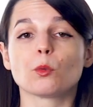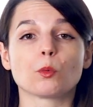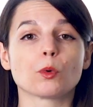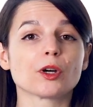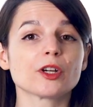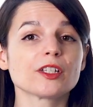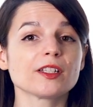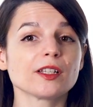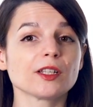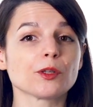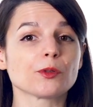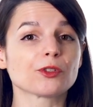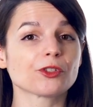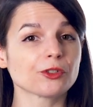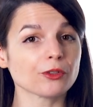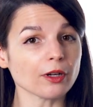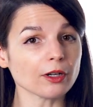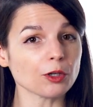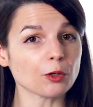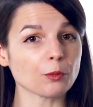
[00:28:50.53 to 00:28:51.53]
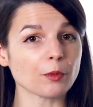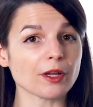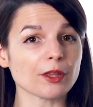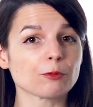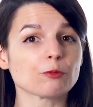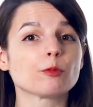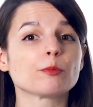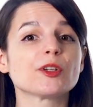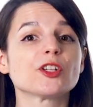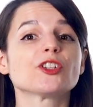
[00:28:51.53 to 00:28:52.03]
Words that you struggle
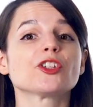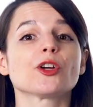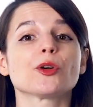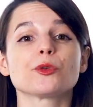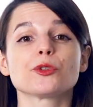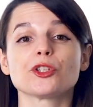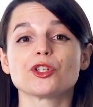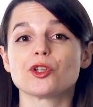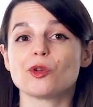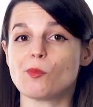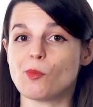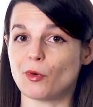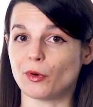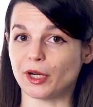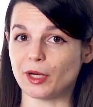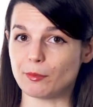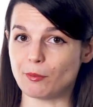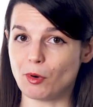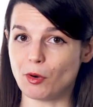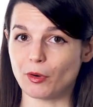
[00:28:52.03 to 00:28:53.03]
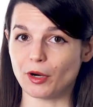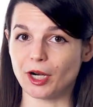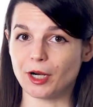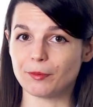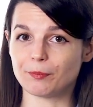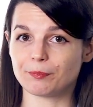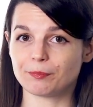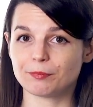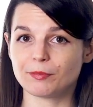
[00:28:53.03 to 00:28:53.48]
with will be shown to you more and more.